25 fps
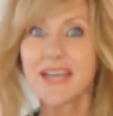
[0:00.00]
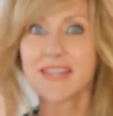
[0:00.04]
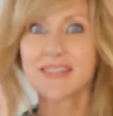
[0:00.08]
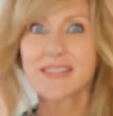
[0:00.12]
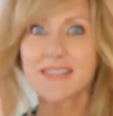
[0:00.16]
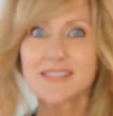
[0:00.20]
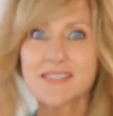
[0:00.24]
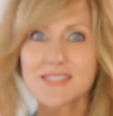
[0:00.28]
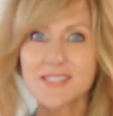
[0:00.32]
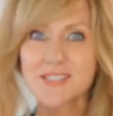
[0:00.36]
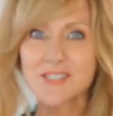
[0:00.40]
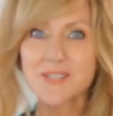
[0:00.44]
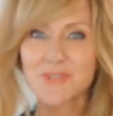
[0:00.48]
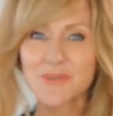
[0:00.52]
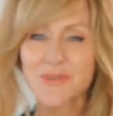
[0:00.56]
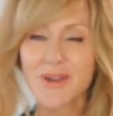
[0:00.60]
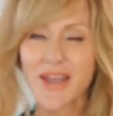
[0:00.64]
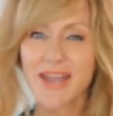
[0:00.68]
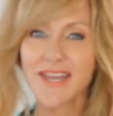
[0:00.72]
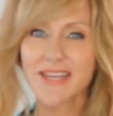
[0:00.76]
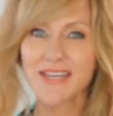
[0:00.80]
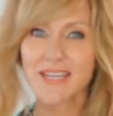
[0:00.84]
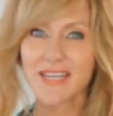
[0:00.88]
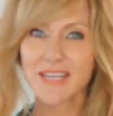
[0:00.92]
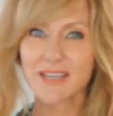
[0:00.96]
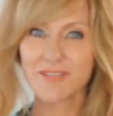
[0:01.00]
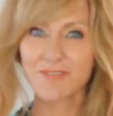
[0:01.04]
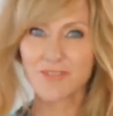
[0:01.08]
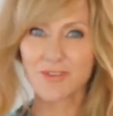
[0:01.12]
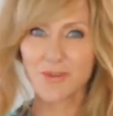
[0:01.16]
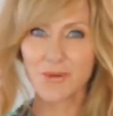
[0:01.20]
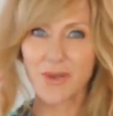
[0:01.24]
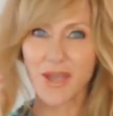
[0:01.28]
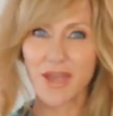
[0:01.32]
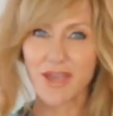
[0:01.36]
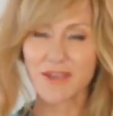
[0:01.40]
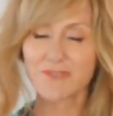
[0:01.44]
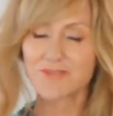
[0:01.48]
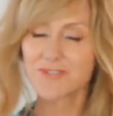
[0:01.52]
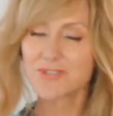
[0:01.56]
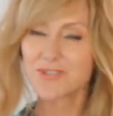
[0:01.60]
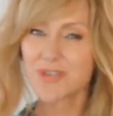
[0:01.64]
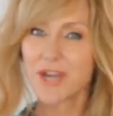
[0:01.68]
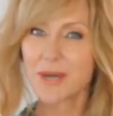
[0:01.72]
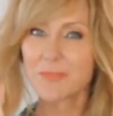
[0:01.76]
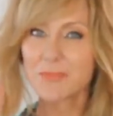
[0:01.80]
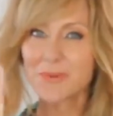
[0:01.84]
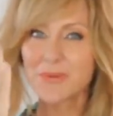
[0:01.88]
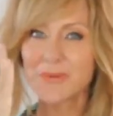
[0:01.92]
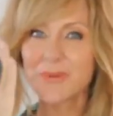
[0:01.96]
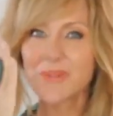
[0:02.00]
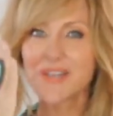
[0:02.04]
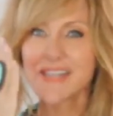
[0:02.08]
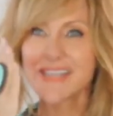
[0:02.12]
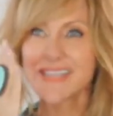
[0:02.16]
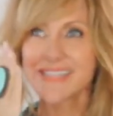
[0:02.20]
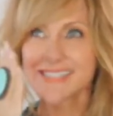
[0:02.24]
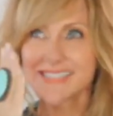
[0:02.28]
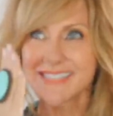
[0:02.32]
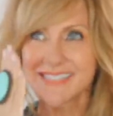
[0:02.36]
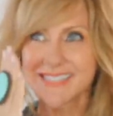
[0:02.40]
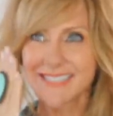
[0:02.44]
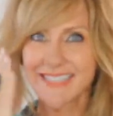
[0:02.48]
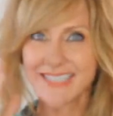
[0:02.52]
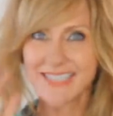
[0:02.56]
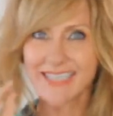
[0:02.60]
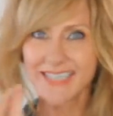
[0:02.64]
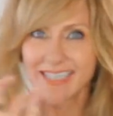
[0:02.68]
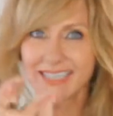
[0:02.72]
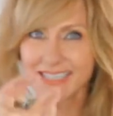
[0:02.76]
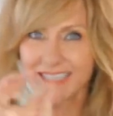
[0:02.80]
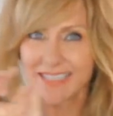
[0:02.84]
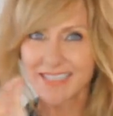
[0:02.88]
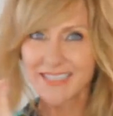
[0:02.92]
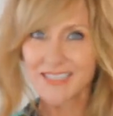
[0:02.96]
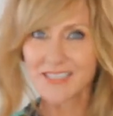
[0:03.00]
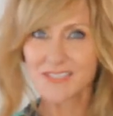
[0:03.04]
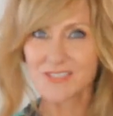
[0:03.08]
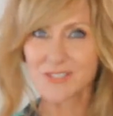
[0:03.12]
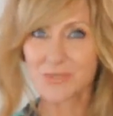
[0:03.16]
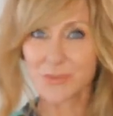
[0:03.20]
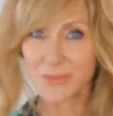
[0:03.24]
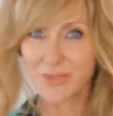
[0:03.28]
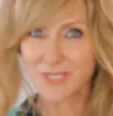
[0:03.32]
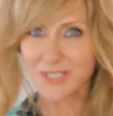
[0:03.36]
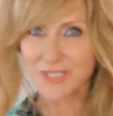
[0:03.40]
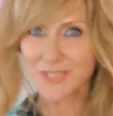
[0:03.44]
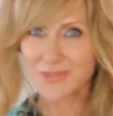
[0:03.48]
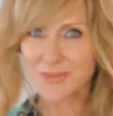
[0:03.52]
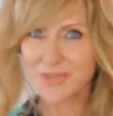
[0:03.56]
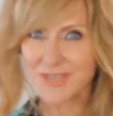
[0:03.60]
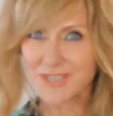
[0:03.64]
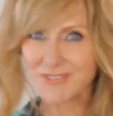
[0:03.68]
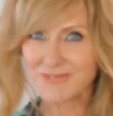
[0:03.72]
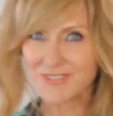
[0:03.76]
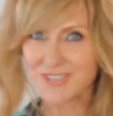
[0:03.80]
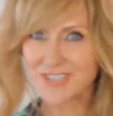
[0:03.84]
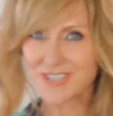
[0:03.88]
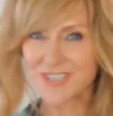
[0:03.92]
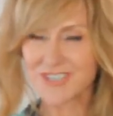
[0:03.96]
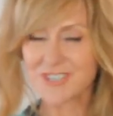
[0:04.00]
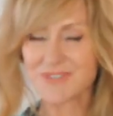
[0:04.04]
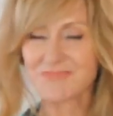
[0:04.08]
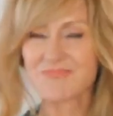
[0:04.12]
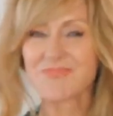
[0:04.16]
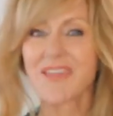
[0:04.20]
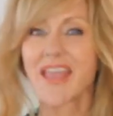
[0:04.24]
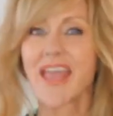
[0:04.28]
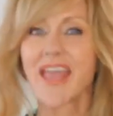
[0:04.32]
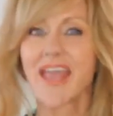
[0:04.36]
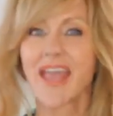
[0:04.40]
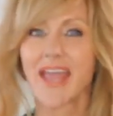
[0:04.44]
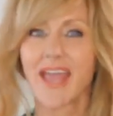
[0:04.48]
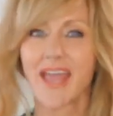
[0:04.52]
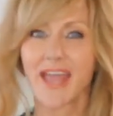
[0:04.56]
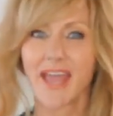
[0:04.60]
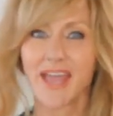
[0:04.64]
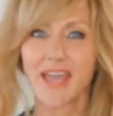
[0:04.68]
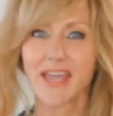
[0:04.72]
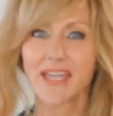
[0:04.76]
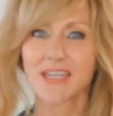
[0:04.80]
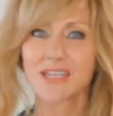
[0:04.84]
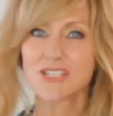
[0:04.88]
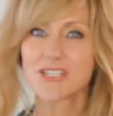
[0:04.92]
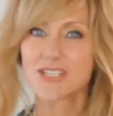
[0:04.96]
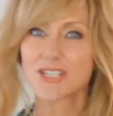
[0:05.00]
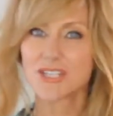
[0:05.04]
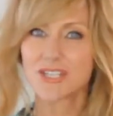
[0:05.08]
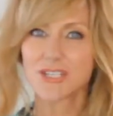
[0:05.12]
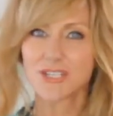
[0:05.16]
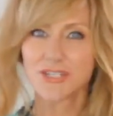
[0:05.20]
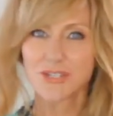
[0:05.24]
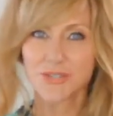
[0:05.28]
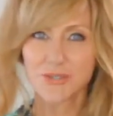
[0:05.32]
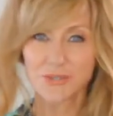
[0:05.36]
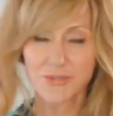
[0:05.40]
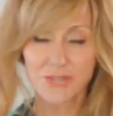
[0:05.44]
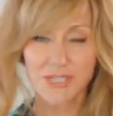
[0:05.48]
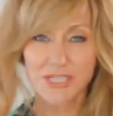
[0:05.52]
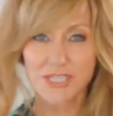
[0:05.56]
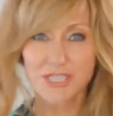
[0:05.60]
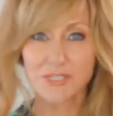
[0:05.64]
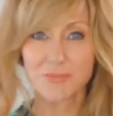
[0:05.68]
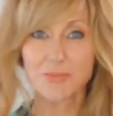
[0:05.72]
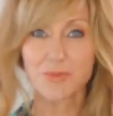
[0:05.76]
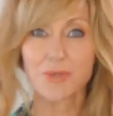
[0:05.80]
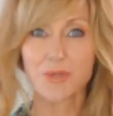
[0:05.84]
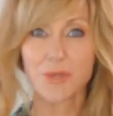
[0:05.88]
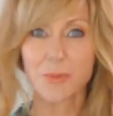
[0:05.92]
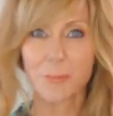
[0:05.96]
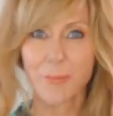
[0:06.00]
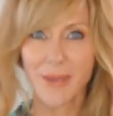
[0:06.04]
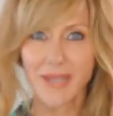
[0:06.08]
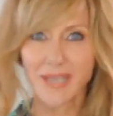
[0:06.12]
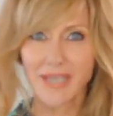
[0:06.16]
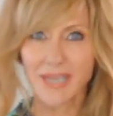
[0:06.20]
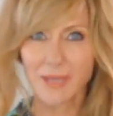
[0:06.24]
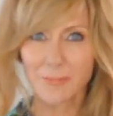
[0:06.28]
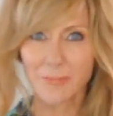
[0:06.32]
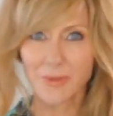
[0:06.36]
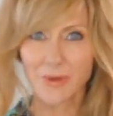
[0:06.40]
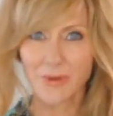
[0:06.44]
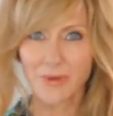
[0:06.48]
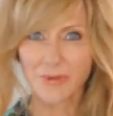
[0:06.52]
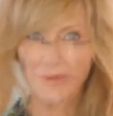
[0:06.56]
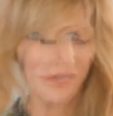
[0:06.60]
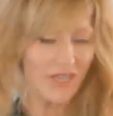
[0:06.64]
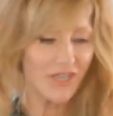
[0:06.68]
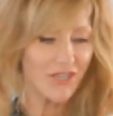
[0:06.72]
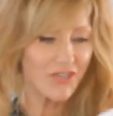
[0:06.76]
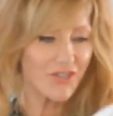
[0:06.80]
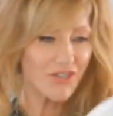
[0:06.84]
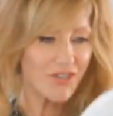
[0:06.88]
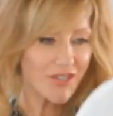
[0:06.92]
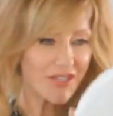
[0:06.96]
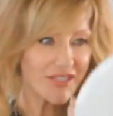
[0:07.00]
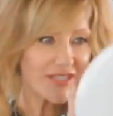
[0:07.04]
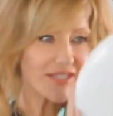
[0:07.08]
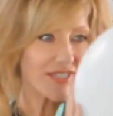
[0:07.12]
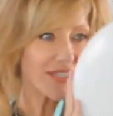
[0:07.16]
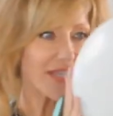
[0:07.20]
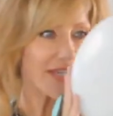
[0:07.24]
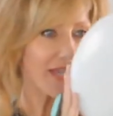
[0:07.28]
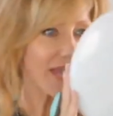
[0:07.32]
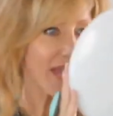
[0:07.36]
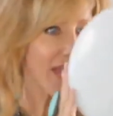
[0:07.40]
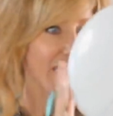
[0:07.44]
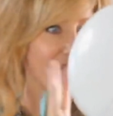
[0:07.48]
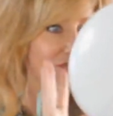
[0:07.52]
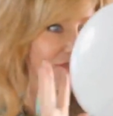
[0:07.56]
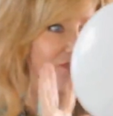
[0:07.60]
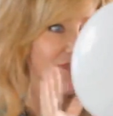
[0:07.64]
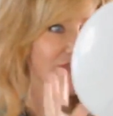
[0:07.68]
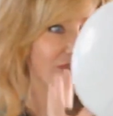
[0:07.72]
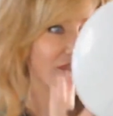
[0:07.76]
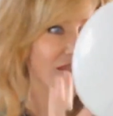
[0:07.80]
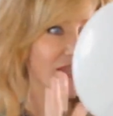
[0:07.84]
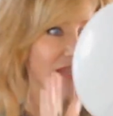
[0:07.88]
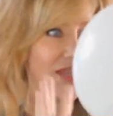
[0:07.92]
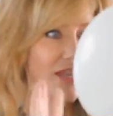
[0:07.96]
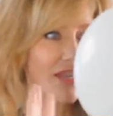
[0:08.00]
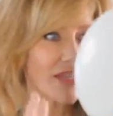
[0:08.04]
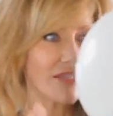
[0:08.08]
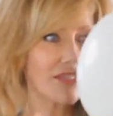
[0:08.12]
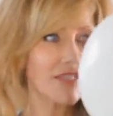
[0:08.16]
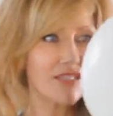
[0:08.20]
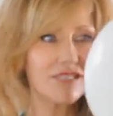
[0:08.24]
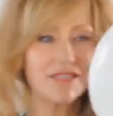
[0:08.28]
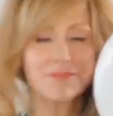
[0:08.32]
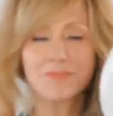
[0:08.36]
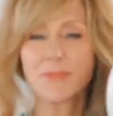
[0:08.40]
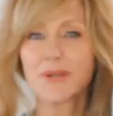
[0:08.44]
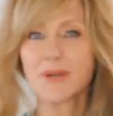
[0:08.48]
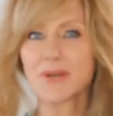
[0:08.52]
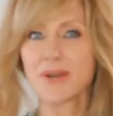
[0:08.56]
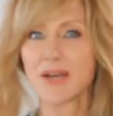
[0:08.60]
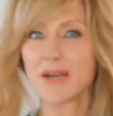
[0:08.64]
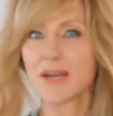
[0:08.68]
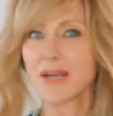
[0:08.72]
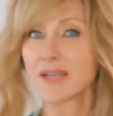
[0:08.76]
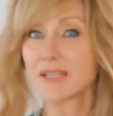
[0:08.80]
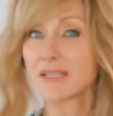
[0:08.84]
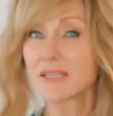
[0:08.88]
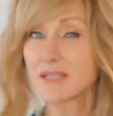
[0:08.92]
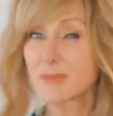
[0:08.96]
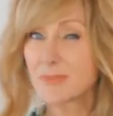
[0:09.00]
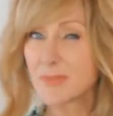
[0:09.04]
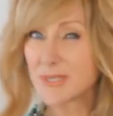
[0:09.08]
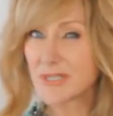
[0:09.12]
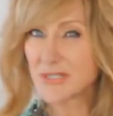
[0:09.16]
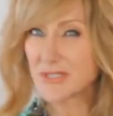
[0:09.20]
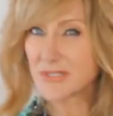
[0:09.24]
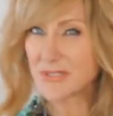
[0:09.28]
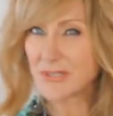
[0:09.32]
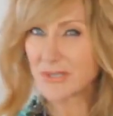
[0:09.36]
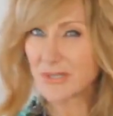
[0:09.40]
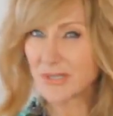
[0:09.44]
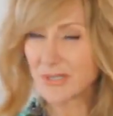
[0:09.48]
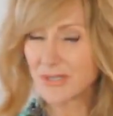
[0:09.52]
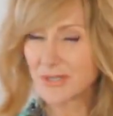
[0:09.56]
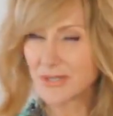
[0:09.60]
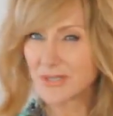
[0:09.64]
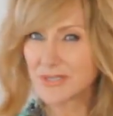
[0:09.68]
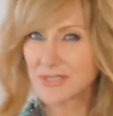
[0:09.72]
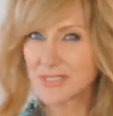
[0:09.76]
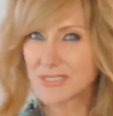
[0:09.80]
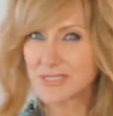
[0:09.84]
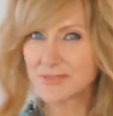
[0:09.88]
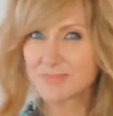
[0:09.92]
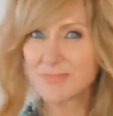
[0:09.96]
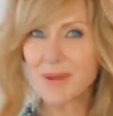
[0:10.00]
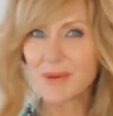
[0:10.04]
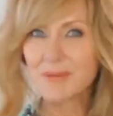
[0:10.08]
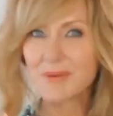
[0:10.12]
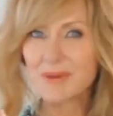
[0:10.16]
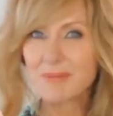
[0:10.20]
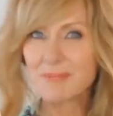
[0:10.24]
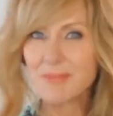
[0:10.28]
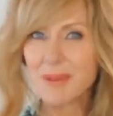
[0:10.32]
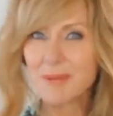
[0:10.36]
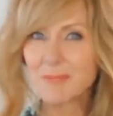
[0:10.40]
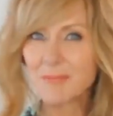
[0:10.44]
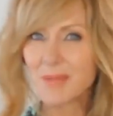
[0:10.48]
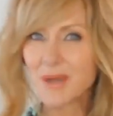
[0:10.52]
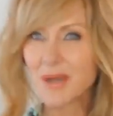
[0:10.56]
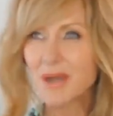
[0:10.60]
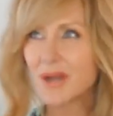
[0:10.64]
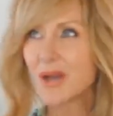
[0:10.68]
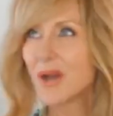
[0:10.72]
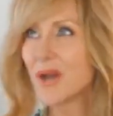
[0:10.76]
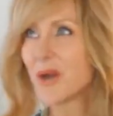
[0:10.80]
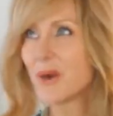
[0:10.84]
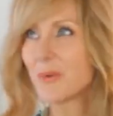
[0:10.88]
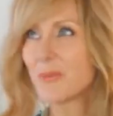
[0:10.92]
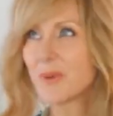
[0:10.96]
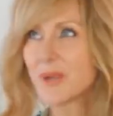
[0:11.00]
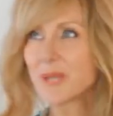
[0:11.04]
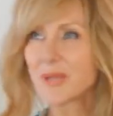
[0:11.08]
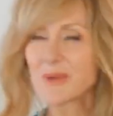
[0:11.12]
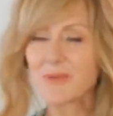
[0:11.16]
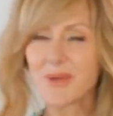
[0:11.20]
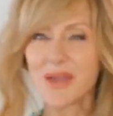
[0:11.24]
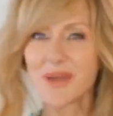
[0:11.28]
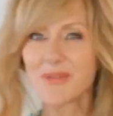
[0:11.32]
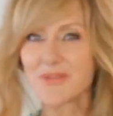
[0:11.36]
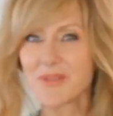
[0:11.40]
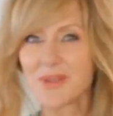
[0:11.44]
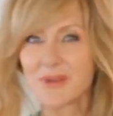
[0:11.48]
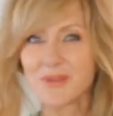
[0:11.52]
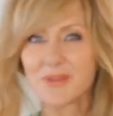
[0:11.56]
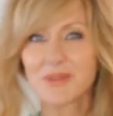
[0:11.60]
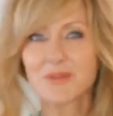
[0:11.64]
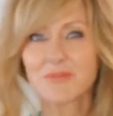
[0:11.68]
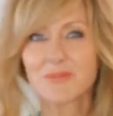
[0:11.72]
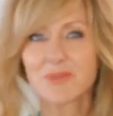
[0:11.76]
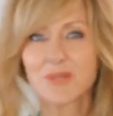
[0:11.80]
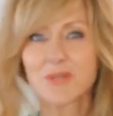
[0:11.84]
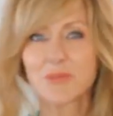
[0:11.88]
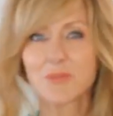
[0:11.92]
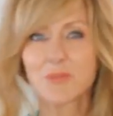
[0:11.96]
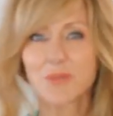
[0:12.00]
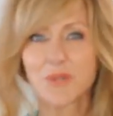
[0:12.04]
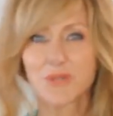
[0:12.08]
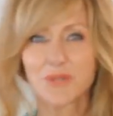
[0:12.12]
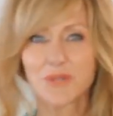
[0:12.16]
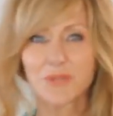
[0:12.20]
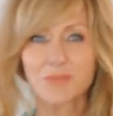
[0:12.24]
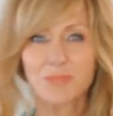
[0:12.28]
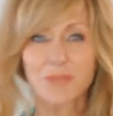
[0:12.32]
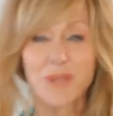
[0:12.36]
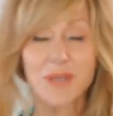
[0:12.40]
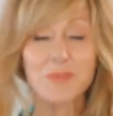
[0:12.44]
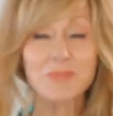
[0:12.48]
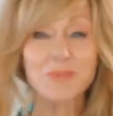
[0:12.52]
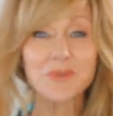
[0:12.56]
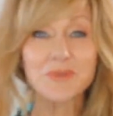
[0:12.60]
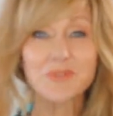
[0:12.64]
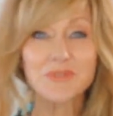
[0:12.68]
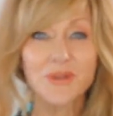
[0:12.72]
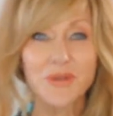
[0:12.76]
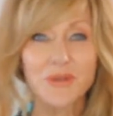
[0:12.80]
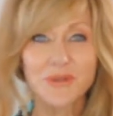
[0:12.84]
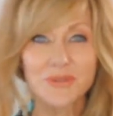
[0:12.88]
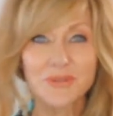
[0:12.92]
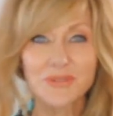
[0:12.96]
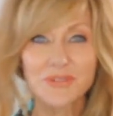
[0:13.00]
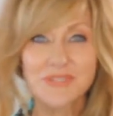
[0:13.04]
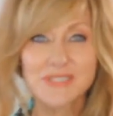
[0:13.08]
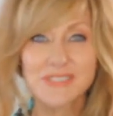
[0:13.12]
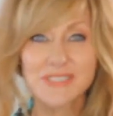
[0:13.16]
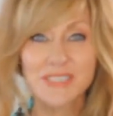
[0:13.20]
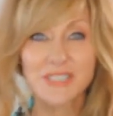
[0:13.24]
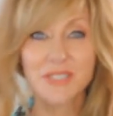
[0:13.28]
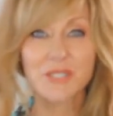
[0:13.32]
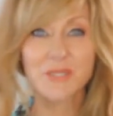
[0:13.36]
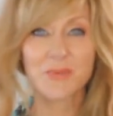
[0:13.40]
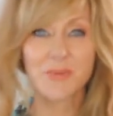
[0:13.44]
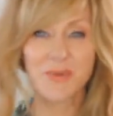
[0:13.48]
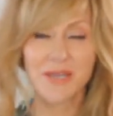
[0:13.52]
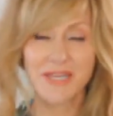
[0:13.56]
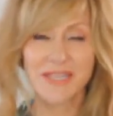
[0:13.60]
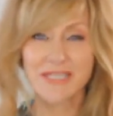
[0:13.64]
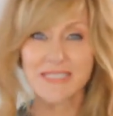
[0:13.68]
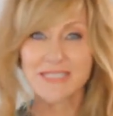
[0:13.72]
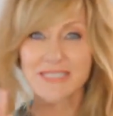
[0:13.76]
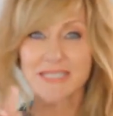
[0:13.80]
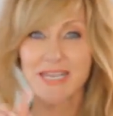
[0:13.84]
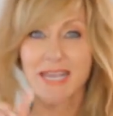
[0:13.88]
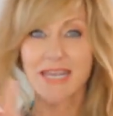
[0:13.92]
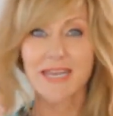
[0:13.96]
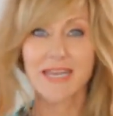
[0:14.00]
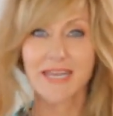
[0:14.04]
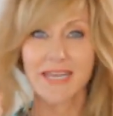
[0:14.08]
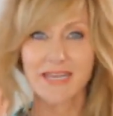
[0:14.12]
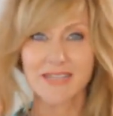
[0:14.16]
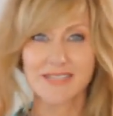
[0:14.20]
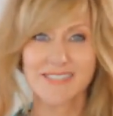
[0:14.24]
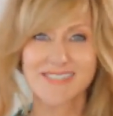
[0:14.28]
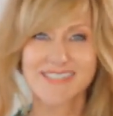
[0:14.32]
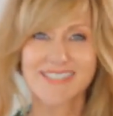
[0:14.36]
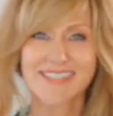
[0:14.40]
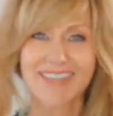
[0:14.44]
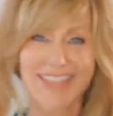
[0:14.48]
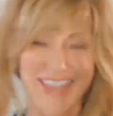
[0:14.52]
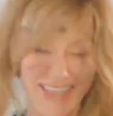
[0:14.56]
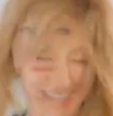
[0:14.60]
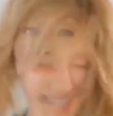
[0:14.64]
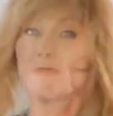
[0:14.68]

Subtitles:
This is great if you have trouble seeing 20/20 vision and you need to put your makeup on. You can see everything in this mirror a little bit too close, but remember, when you're out there in the real world, people don't see you in 10x.